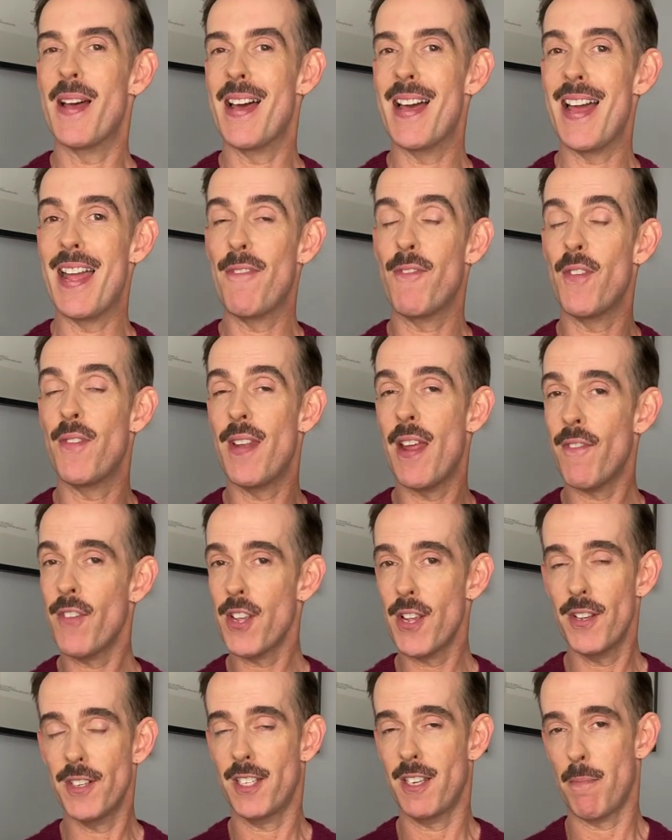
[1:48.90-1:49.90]
If you've never
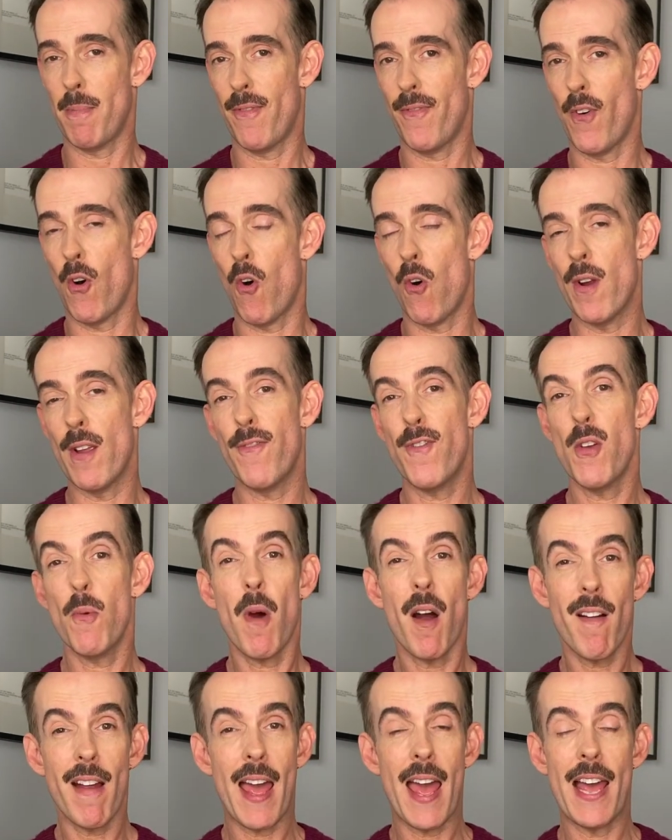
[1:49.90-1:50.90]
used it before, or if you
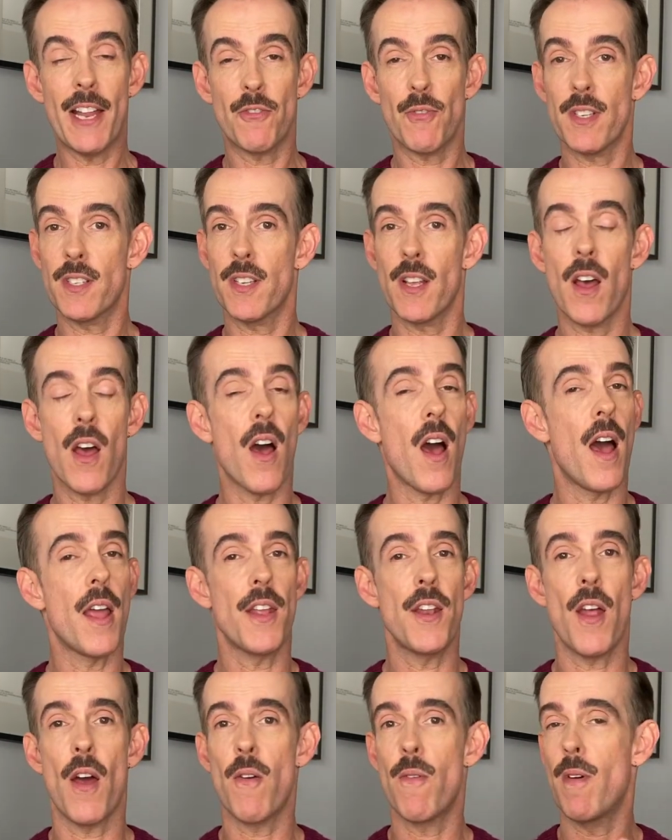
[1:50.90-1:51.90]
are a hairdresser, you
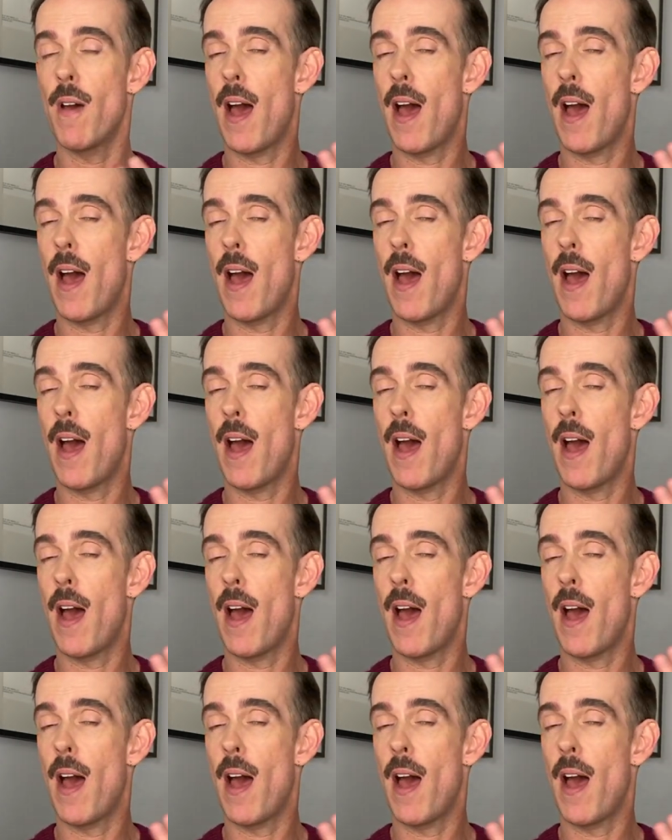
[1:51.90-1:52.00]
know,